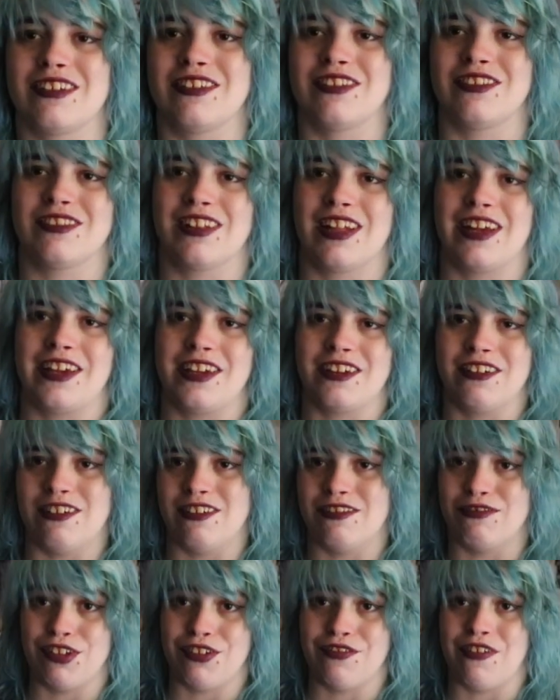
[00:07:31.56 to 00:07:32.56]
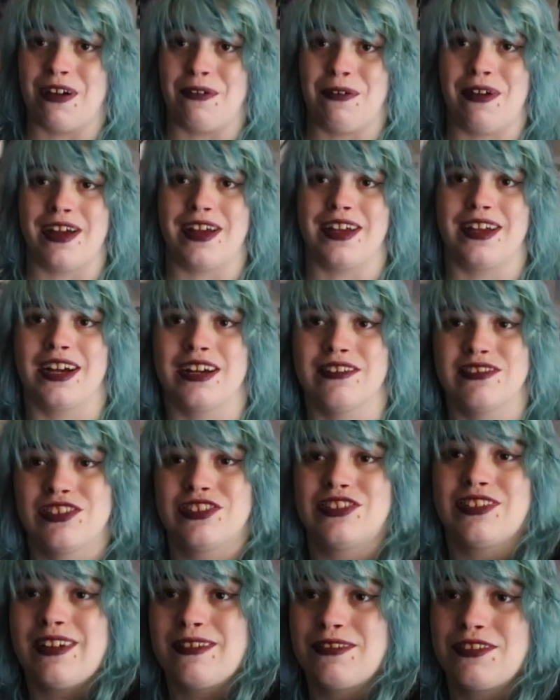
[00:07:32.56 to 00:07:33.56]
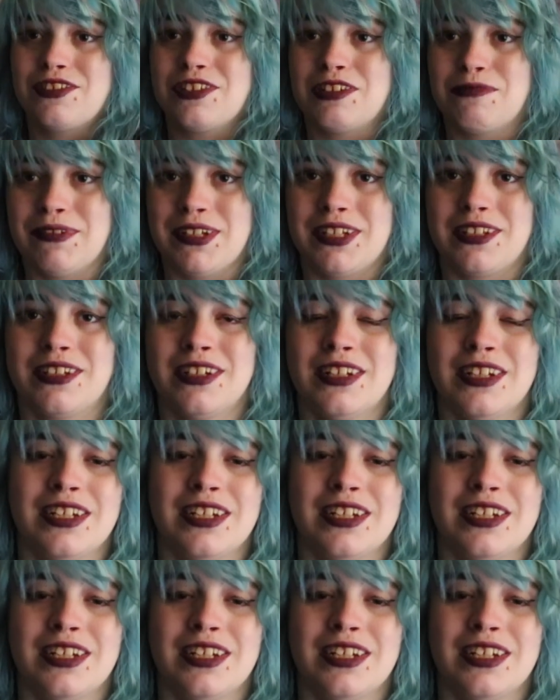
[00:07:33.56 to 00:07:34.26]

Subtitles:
because like you're really far away. I just have to zoom in.